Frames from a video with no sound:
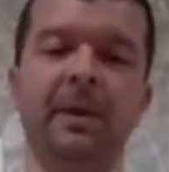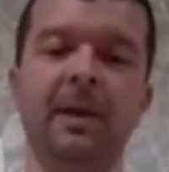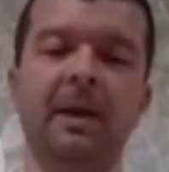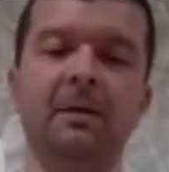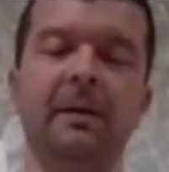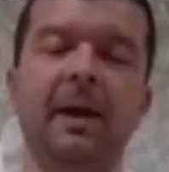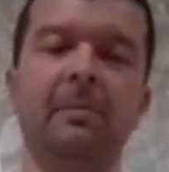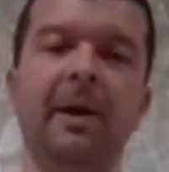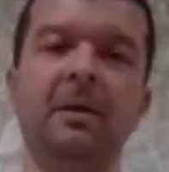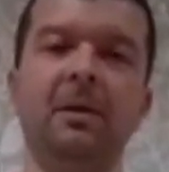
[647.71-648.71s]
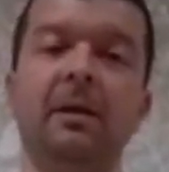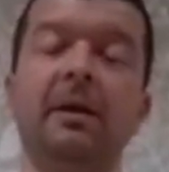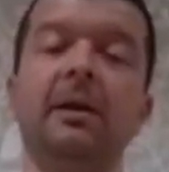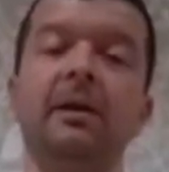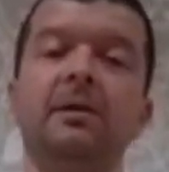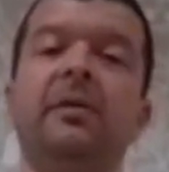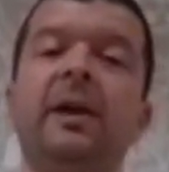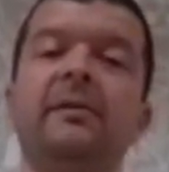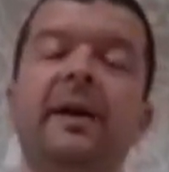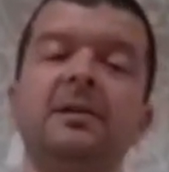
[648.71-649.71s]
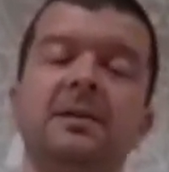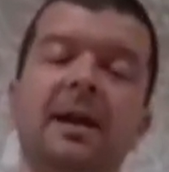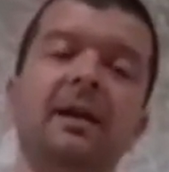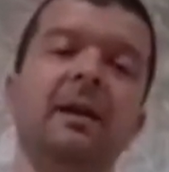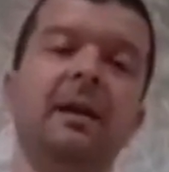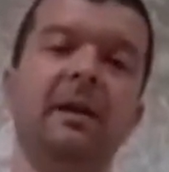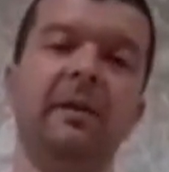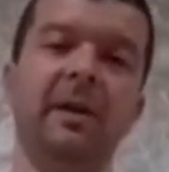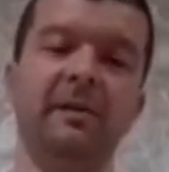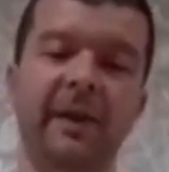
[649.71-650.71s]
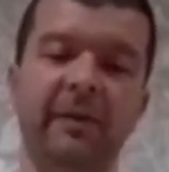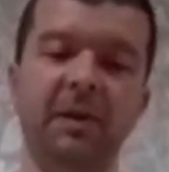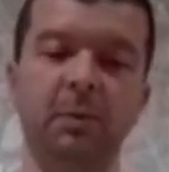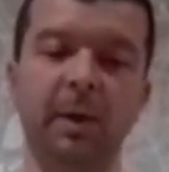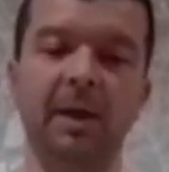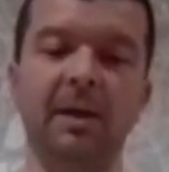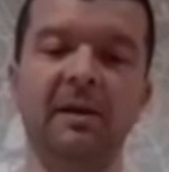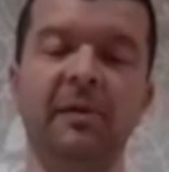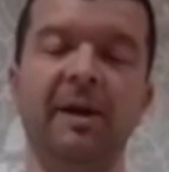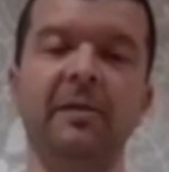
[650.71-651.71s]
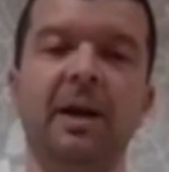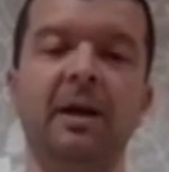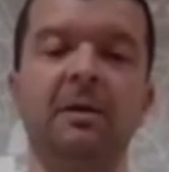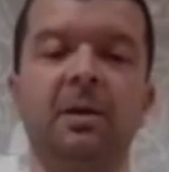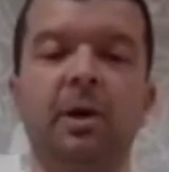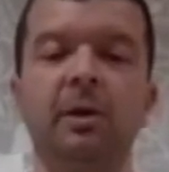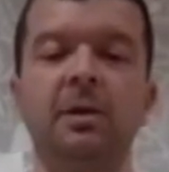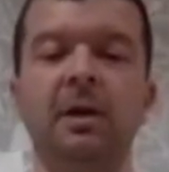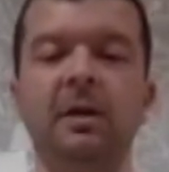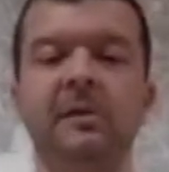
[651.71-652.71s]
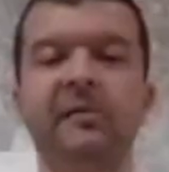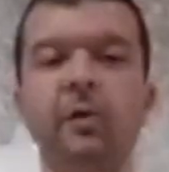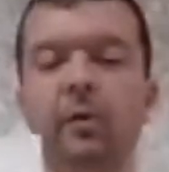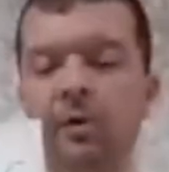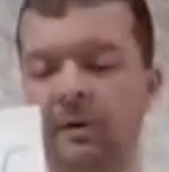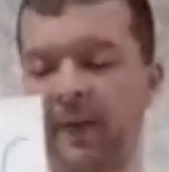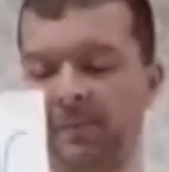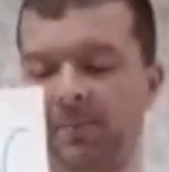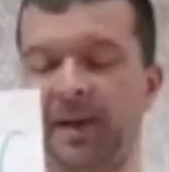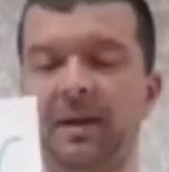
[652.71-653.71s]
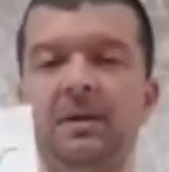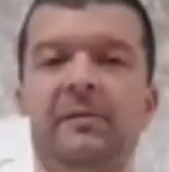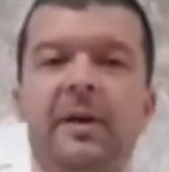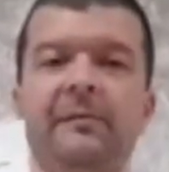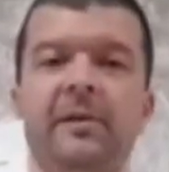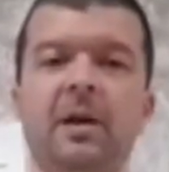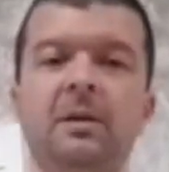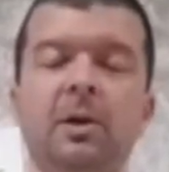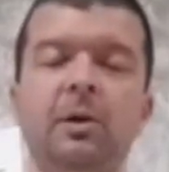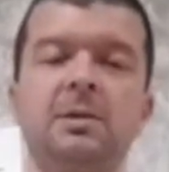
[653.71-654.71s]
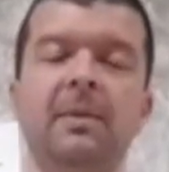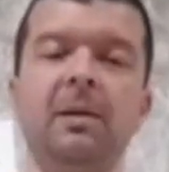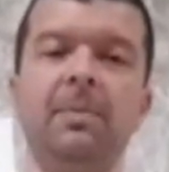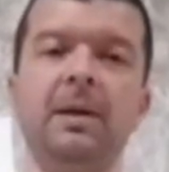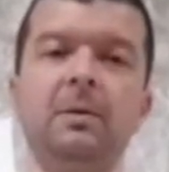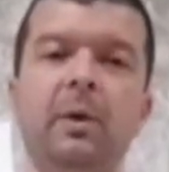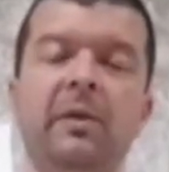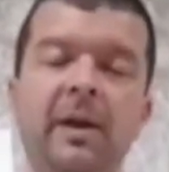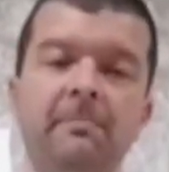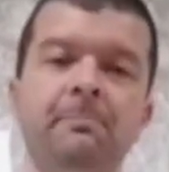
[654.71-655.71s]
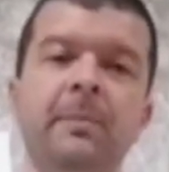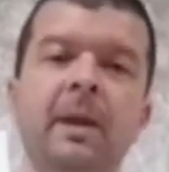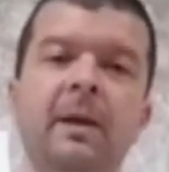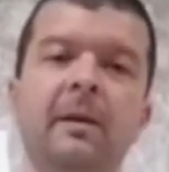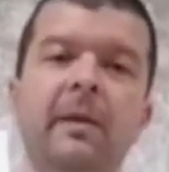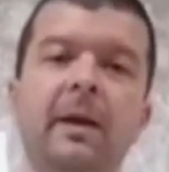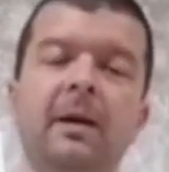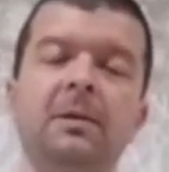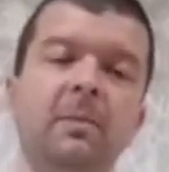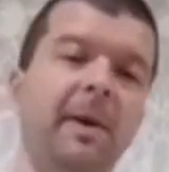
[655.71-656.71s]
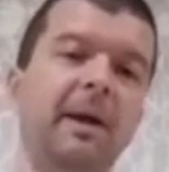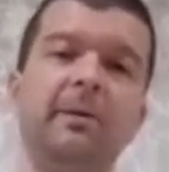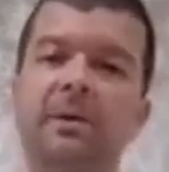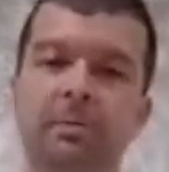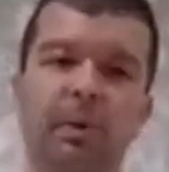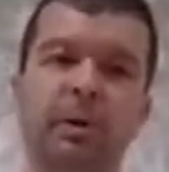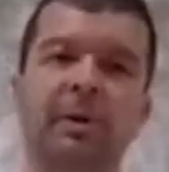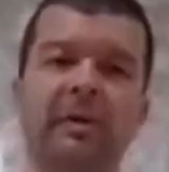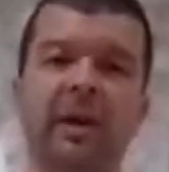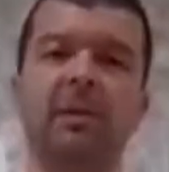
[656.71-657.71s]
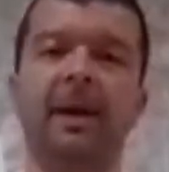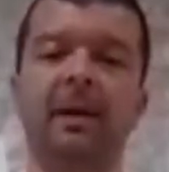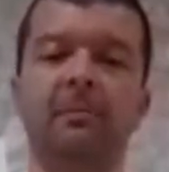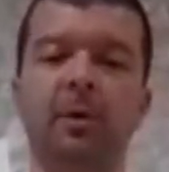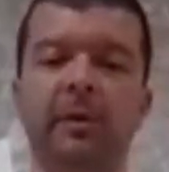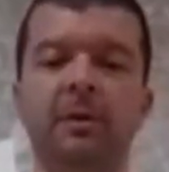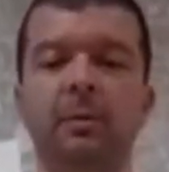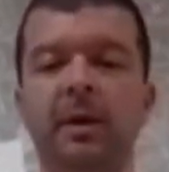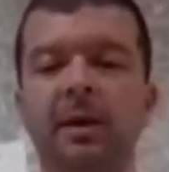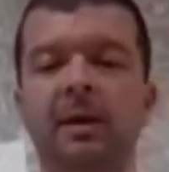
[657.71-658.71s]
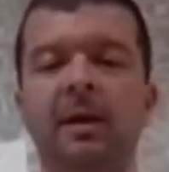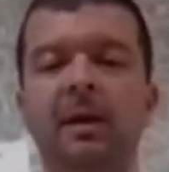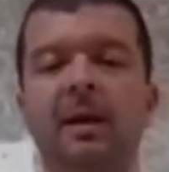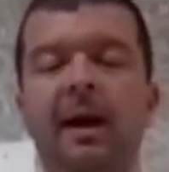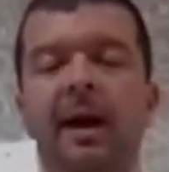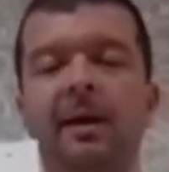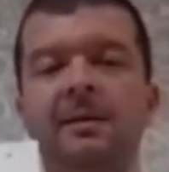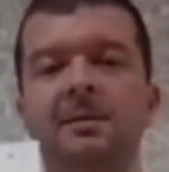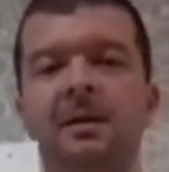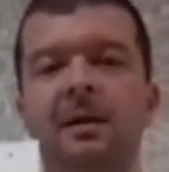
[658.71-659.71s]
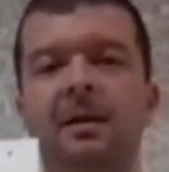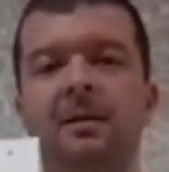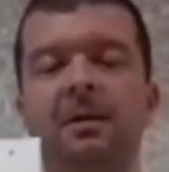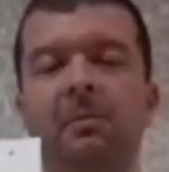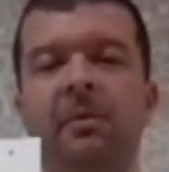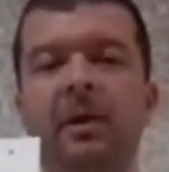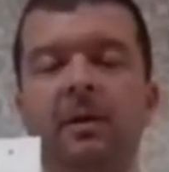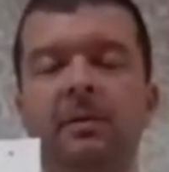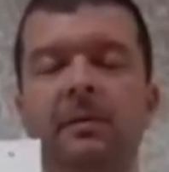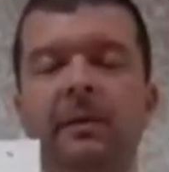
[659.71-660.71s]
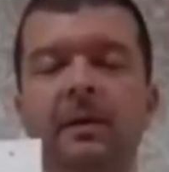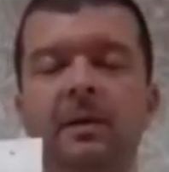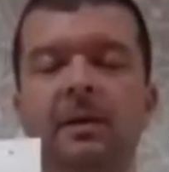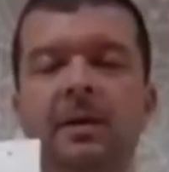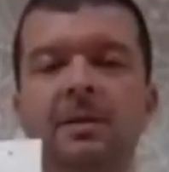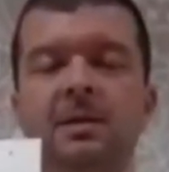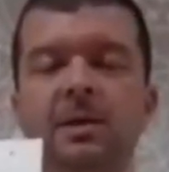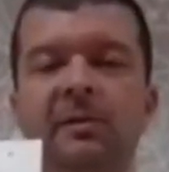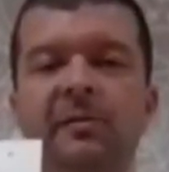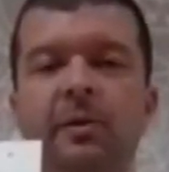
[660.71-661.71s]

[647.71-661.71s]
Isn't that amazing? And I'd like you to think of that today. Think of that this week. And if you haven't yet asked God for that peace, if you haven't asked God to make peace with him, then ask your parents more and think about him more this week, and something that you need to do for